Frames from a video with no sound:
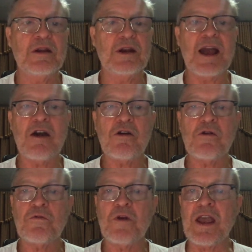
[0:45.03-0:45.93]
Now
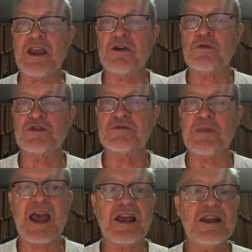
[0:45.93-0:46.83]
Frank was
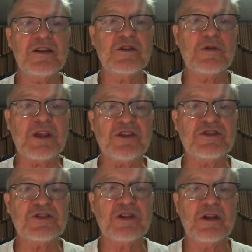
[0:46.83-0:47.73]
back in
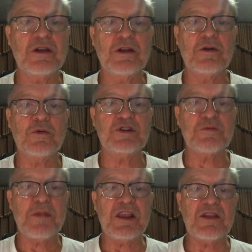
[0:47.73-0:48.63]
Greece, which
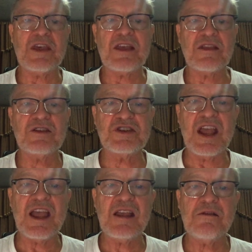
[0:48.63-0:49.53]
meant that the
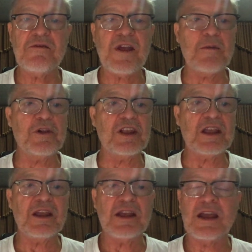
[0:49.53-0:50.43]
Zhang
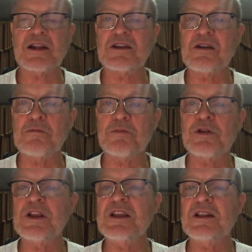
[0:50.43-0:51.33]
family had
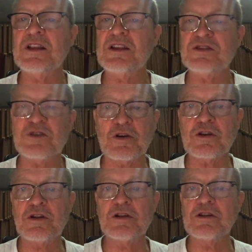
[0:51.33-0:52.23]
completely
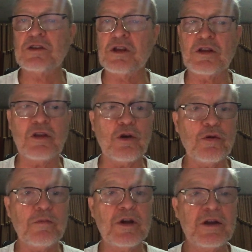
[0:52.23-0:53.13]
circled the
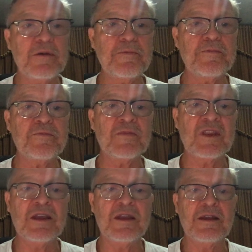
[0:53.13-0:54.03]
globe.
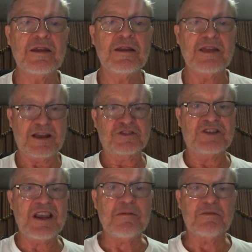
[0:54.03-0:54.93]
That
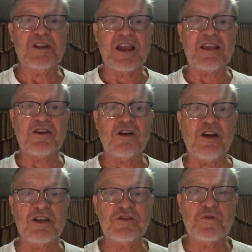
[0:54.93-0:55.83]
seemed like
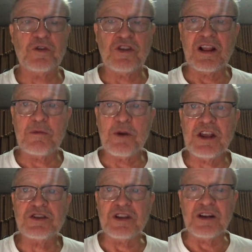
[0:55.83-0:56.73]
cause for
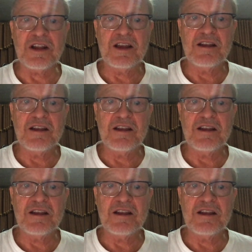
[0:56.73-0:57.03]
celebration.